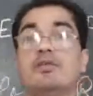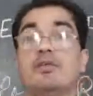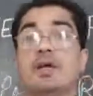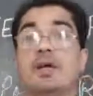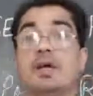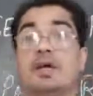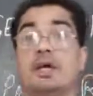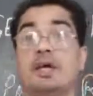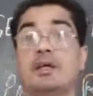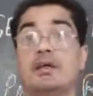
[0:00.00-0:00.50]

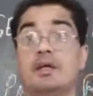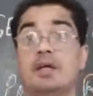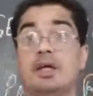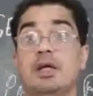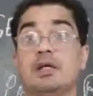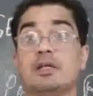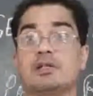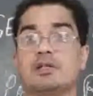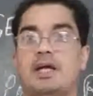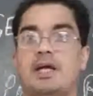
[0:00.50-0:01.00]
They
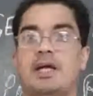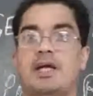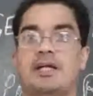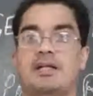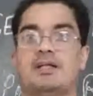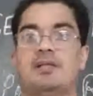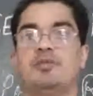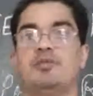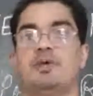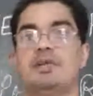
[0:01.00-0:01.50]
can
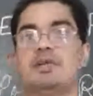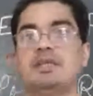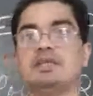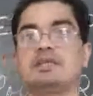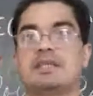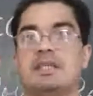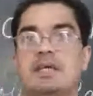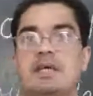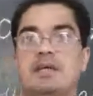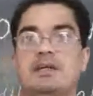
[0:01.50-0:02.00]
shine, the
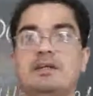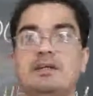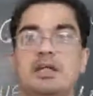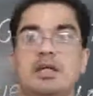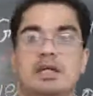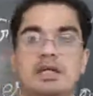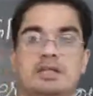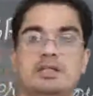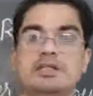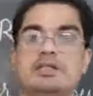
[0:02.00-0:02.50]
metals
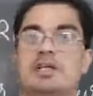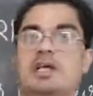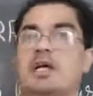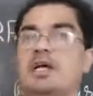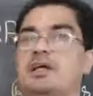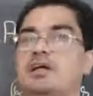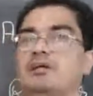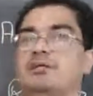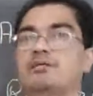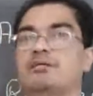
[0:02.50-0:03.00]
can
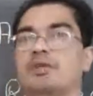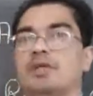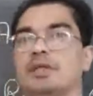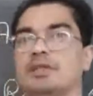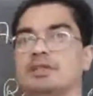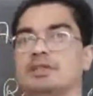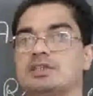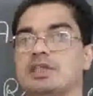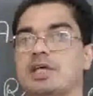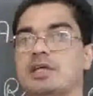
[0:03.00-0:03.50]
shine.
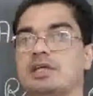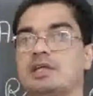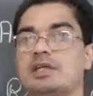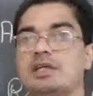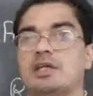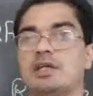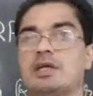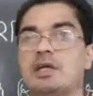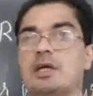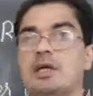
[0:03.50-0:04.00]
That is
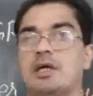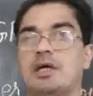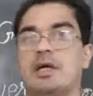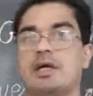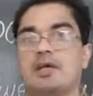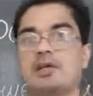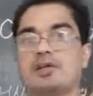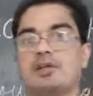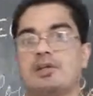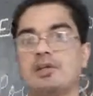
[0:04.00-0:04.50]
another
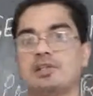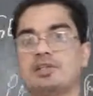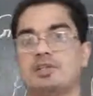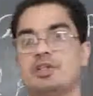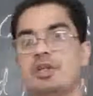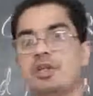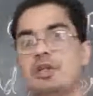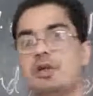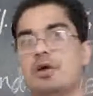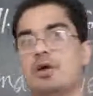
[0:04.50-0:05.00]

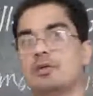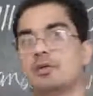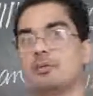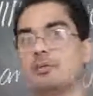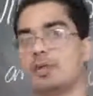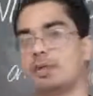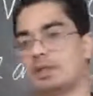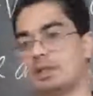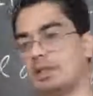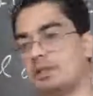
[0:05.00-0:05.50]
characteristic of
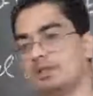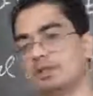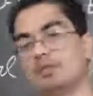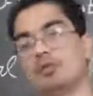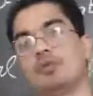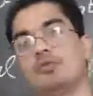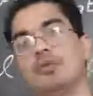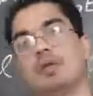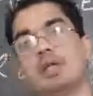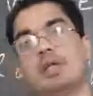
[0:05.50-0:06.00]
the metal.
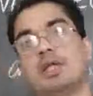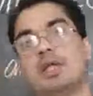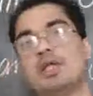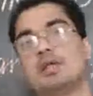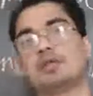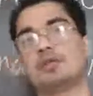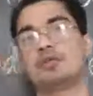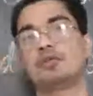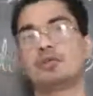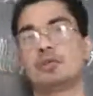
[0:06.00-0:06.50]
So we
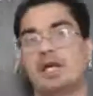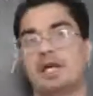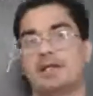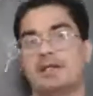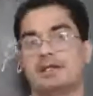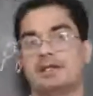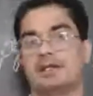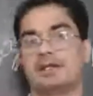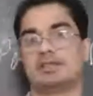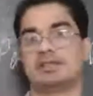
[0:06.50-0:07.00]
learn two
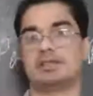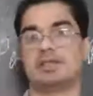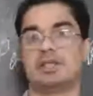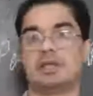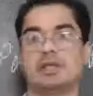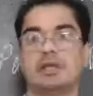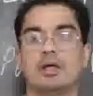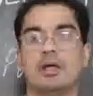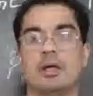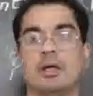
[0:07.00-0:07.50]

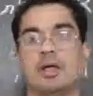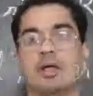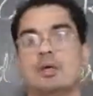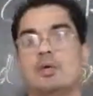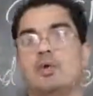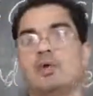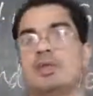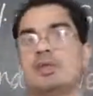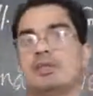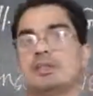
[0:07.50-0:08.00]

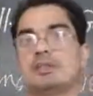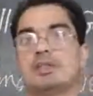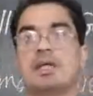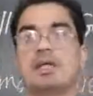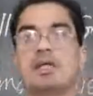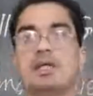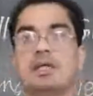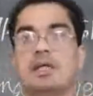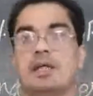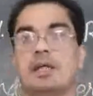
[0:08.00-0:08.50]
characteristics. One is
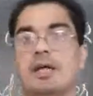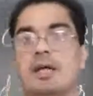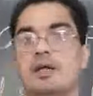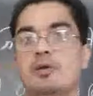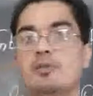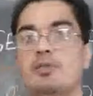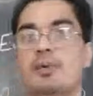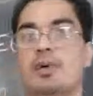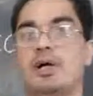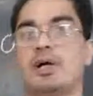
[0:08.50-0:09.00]
that it
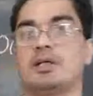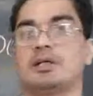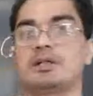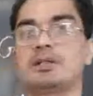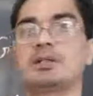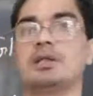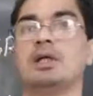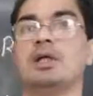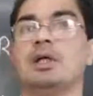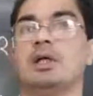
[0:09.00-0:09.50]
can
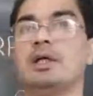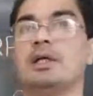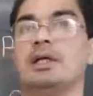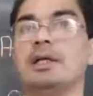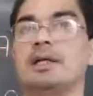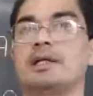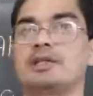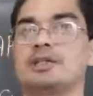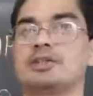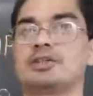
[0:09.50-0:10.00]
pass
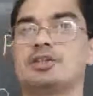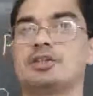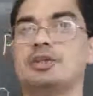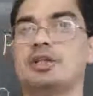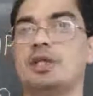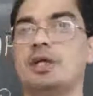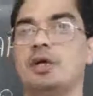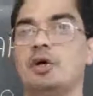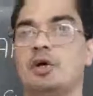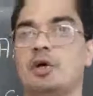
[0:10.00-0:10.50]

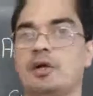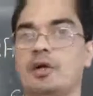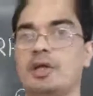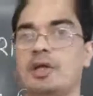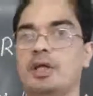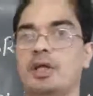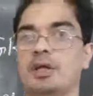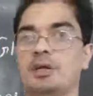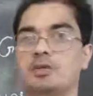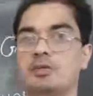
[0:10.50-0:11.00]
electricity or
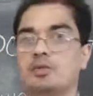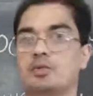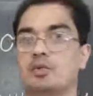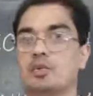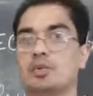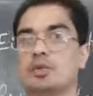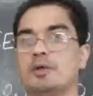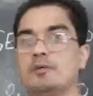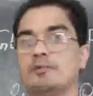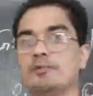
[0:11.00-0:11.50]
heat
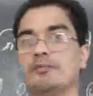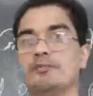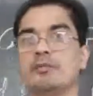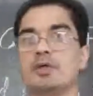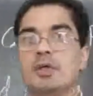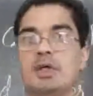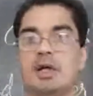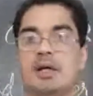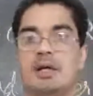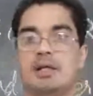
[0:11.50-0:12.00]
through
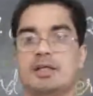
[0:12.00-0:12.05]
them.